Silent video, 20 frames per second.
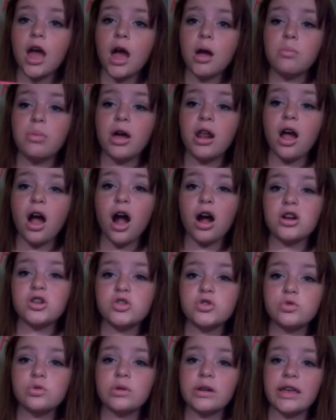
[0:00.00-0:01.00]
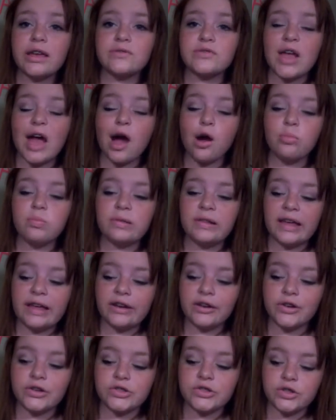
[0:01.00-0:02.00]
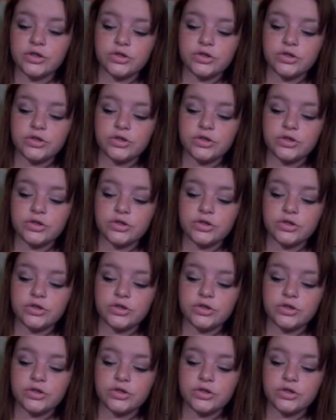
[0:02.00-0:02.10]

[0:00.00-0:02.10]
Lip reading: but our school gives out planners